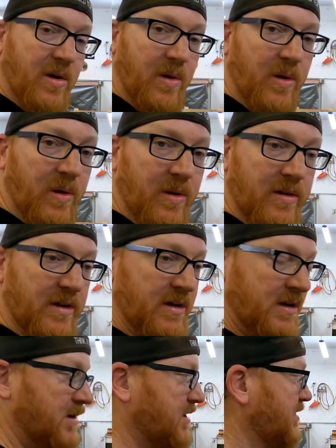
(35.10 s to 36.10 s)
hole,
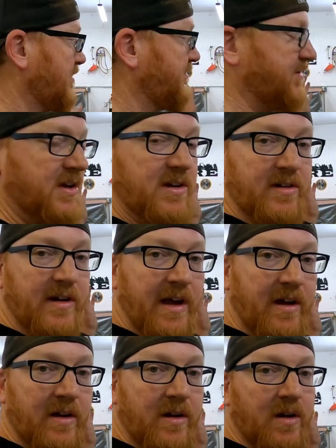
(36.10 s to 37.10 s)
figure
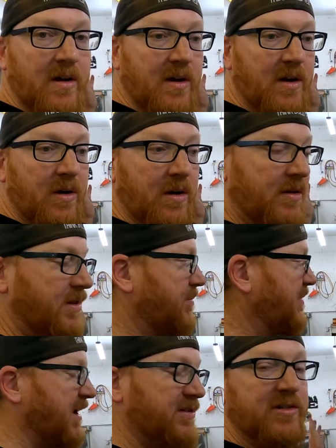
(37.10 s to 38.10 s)
out the
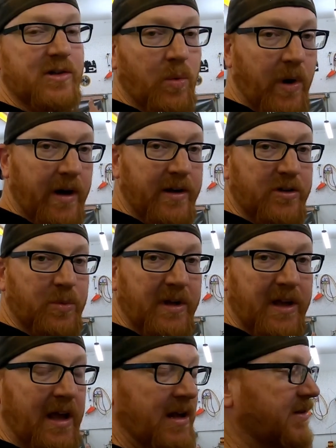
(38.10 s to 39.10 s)
best squareness we
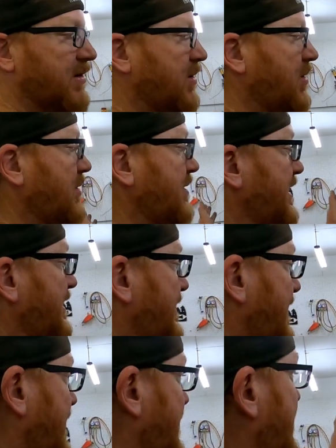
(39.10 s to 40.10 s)
can in the hole, and
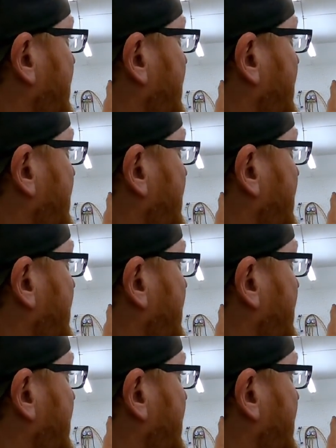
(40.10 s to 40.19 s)
then